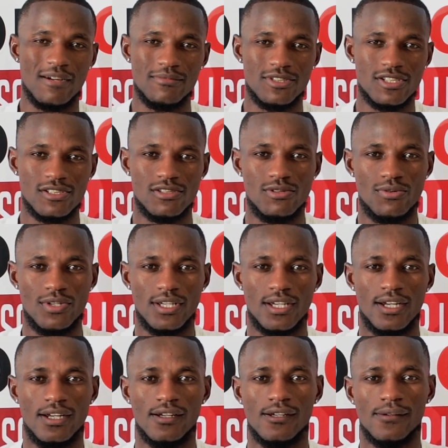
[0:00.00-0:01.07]
now I'm just doing
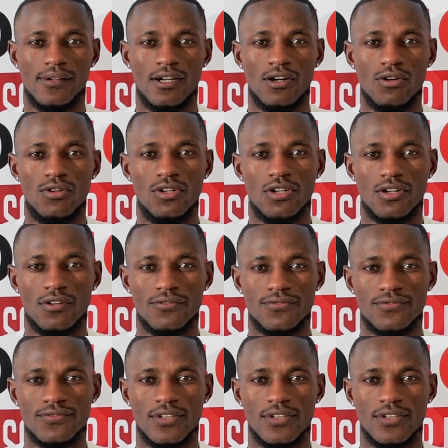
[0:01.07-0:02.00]
a whole lot of